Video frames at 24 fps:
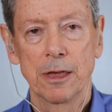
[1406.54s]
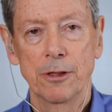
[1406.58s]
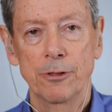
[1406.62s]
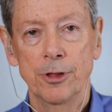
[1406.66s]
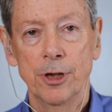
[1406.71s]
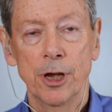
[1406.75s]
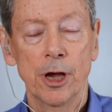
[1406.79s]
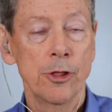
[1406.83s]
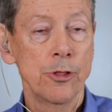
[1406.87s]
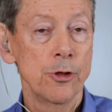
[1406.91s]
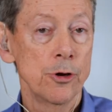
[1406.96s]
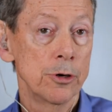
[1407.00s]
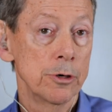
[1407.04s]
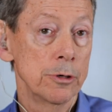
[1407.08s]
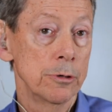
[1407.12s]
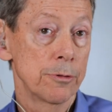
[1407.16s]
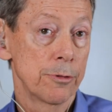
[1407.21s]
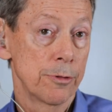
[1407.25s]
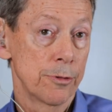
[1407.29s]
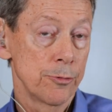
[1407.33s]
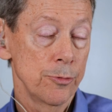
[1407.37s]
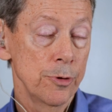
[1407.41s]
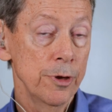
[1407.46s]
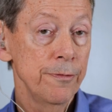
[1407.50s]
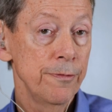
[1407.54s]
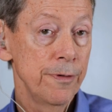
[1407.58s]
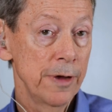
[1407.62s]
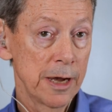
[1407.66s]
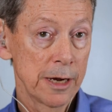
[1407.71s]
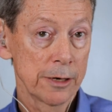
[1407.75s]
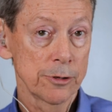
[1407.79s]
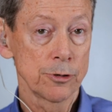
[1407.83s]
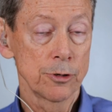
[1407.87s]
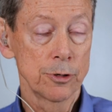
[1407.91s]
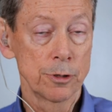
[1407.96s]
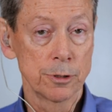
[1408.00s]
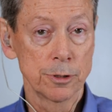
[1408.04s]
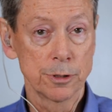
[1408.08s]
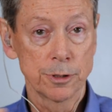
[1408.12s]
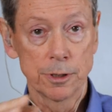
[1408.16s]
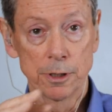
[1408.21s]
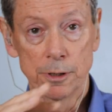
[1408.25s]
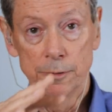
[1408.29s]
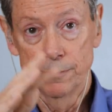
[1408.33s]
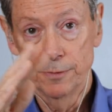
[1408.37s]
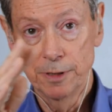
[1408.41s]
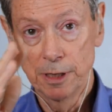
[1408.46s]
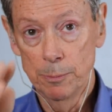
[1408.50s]
The other three factors
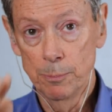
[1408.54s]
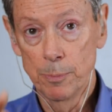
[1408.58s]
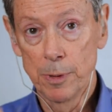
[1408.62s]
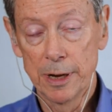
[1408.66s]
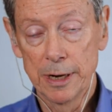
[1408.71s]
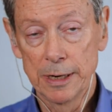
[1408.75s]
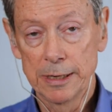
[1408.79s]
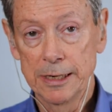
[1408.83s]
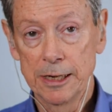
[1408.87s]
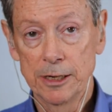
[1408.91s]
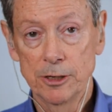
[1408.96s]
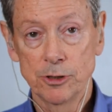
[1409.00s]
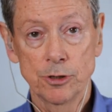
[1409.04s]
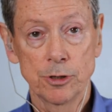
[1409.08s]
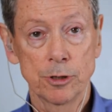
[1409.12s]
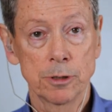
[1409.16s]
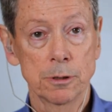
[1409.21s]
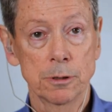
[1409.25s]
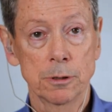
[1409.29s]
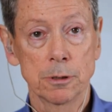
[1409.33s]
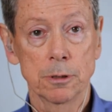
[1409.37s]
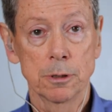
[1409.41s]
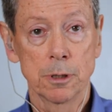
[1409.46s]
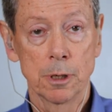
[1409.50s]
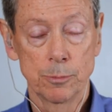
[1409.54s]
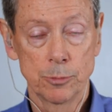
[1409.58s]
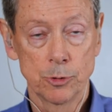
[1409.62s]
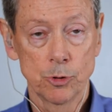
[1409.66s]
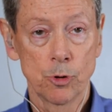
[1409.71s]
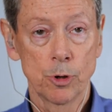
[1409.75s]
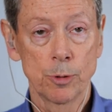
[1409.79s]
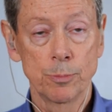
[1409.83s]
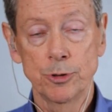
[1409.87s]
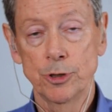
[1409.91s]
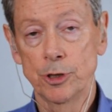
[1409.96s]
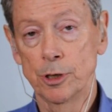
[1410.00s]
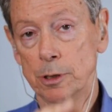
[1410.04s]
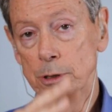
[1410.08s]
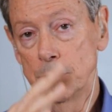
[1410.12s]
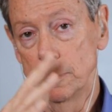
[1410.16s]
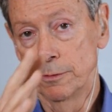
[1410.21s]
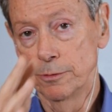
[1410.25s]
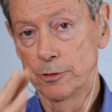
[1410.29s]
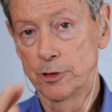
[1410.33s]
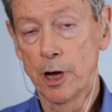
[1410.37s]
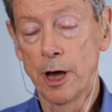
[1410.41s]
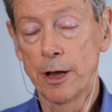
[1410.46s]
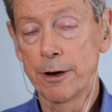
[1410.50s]
of deep meditation absorption,
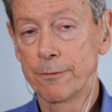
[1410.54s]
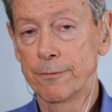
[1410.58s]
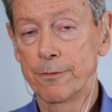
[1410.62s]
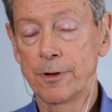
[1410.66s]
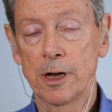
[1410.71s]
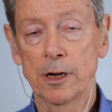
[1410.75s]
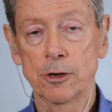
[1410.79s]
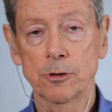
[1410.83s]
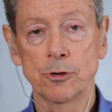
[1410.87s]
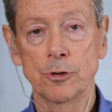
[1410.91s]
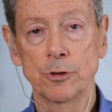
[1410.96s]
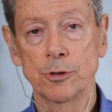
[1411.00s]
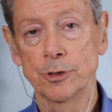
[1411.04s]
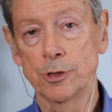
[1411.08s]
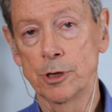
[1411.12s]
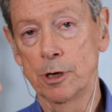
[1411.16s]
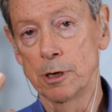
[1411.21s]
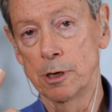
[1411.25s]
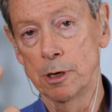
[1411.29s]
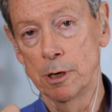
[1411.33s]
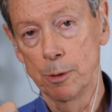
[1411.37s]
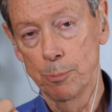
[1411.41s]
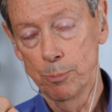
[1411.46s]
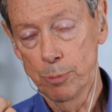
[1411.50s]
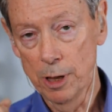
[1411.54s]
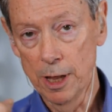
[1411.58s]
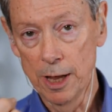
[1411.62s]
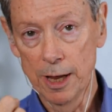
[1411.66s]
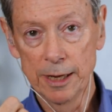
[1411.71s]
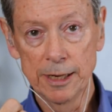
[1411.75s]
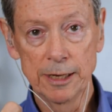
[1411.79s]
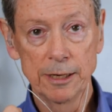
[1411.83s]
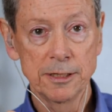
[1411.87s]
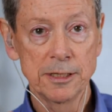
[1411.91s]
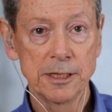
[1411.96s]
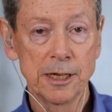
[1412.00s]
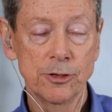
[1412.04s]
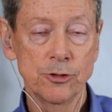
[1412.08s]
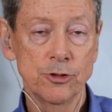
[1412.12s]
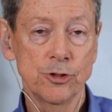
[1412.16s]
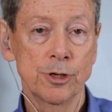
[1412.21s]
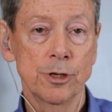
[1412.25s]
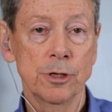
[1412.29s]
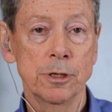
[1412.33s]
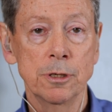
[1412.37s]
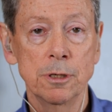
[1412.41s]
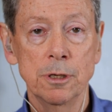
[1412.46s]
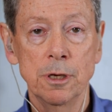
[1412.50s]
the jhana factors are applying
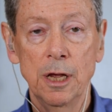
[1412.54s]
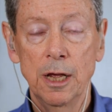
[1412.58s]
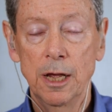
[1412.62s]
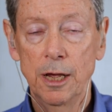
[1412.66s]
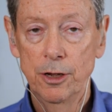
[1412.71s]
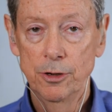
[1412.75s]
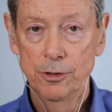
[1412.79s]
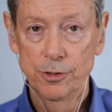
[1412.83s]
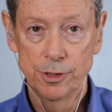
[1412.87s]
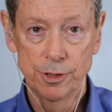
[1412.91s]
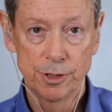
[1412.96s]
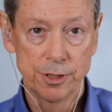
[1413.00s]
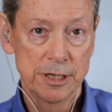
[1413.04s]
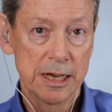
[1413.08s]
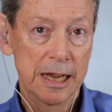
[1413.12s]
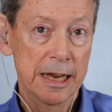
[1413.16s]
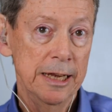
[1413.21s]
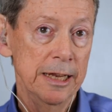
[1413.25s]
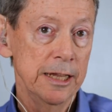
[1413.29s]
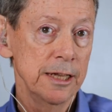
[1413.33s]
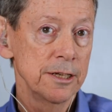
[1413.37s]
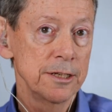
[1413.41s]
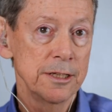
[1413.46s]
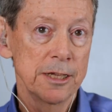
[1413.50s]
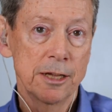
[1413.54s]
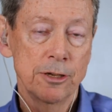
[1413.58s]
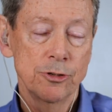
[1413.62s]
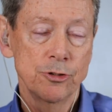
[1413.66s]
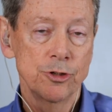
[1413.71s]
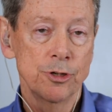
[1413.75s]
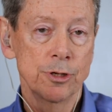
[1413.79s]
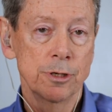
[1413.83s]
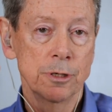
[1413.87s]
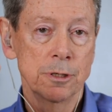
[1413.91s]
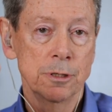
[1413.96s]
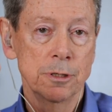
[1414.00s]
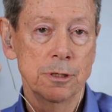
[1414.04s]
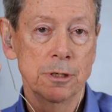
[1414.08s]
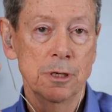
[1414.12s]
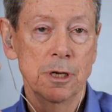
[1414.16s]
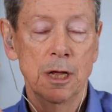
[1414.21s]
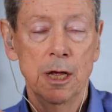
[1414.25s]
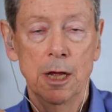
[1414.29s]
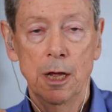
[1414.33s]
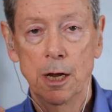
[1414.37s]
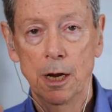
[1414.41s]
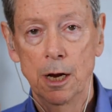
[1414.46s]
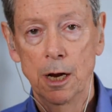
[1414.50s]
attention, sustaining attention,
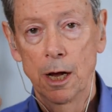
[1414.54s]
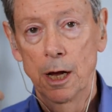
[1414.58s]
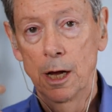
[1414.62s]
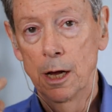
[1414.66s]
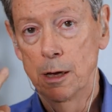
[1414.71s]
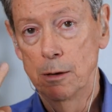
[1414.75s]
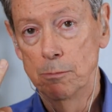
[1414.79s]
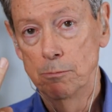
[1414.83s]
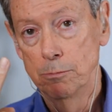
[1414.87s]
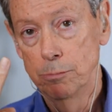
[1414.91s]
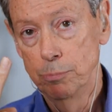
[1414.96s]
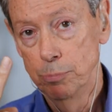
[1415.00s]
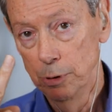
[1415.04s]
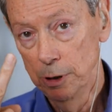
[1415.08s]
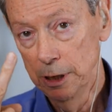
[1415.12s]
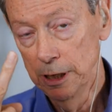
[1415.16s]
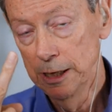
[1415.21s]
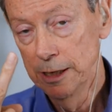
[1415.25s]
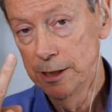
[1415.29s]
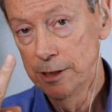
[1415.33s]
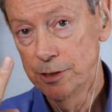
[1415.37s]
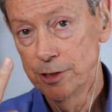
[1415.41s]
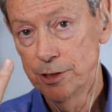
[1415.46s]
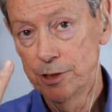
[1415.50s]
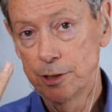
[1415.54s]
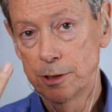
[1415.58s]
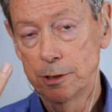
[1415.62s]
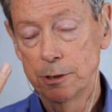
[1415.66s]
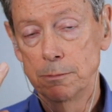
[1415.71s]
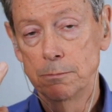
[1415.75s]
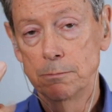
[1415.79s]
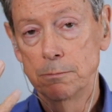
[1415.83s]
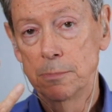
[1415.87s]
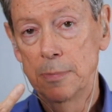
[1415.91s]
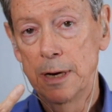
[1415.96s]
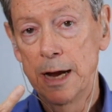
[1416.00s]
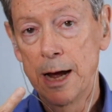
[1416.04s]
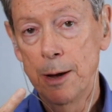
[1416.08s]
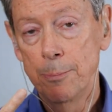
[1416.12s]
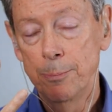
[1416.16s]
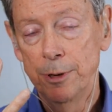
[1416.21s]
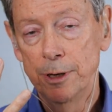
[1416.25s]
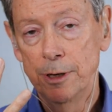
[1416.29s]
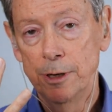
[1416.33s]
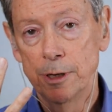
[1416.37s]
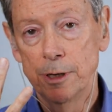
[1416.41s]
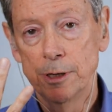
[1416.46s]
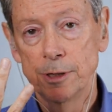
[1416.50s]
uh, bliss,
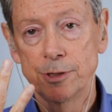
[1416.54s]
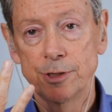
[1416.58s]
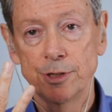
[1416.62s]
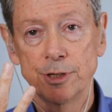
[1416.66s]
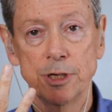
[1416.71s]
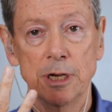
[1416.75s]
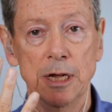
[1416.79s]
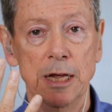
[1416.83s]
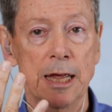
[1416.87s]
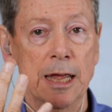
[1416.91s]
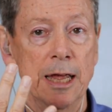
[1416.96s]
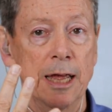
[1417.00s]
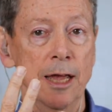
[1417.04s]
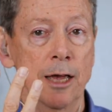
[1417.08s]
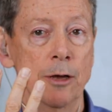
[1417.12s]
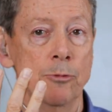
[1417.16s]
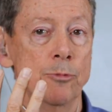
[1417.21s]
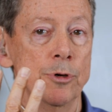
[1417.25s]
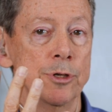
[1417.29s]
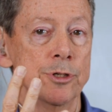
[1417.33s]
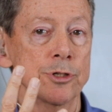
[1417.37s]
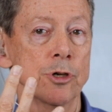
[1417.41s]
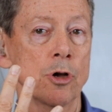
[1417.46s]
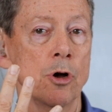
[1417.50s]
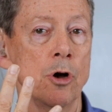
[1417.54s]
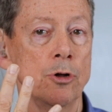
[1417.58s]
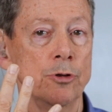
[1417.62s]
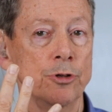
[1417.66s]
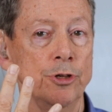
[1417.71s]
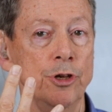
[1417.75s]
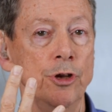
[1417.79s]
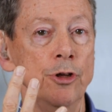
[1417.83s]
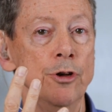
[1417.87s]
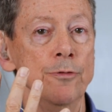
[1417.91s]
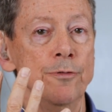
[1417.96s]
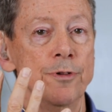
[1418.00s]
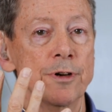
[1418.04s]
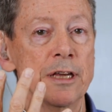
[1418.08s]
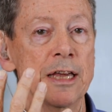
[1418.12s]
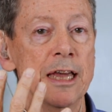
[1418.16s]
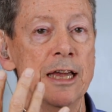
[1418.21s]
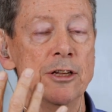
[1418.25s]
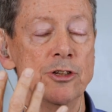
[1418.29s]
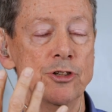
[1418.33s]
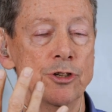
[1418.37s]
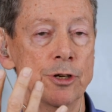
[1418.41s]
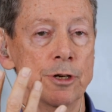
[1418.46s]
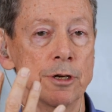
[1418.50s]
happiness, and what's called
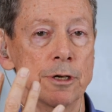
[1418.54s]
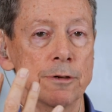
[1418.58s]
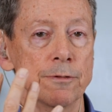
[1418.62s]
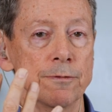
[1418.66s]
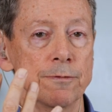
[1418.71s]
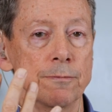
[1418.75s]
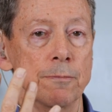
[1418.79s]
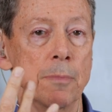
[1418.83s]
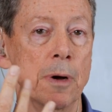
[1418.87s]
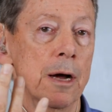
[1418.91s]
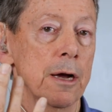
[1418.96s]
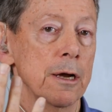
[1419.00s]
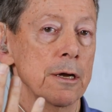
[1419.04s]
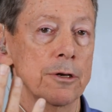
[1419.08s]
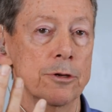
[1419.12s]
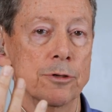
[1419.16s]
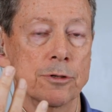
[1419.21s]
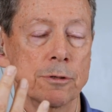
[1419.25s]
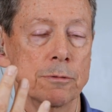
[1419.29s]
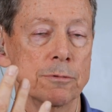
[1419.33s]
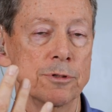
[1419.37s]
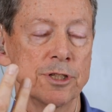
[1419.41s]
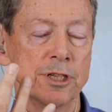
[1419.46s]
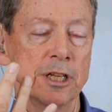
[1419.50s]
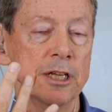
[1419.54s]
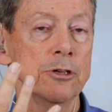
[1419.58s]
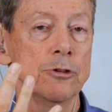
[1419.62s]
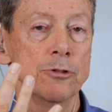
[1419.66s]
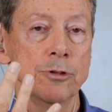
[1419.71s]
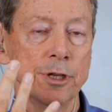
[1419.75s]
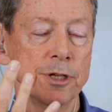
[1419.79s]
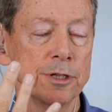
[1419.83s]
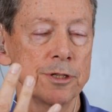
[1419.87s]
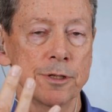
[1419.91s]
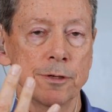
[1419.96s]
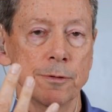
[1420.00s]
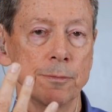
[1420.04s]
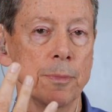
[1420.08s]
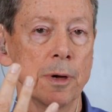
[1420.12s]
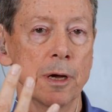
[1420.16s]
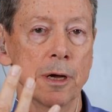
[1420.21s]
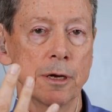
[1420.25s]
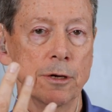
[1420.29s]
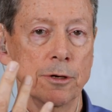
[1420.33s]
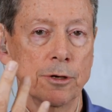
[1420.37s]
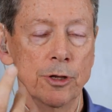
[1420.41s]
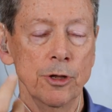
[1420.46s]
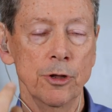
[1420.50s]
unification of mind, singleness of
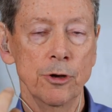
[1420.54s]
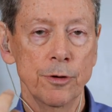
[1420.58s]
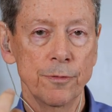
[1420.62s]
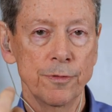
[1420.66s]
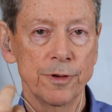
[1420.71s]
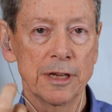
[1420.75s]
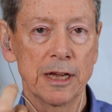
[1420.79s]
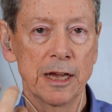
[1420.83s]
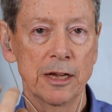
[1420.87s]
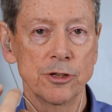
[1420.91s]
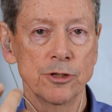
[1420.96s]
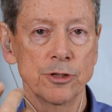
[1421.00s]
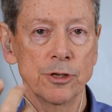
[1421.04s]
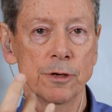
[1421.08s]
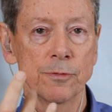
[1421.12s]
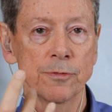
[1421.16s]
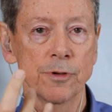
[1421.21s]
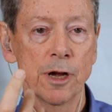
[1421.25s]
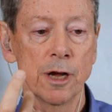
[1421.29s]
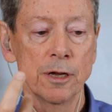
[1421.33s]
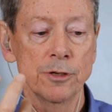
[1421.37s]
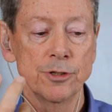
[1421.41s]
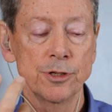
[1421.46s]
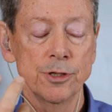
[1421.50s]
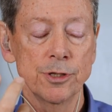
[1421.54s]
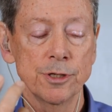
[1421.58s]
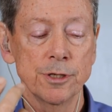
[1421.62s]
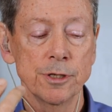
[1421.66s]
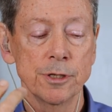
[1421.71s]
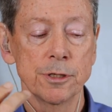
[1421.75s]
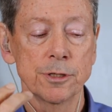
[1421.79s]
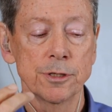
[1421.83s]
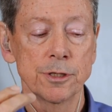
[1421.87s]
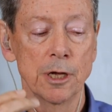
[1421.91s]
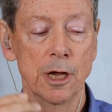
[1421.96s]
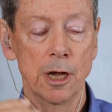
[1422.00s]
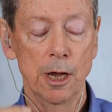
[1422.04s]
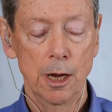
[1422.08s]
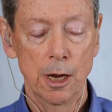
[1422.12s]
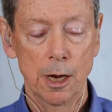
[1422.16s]
mind, unification of consciousness,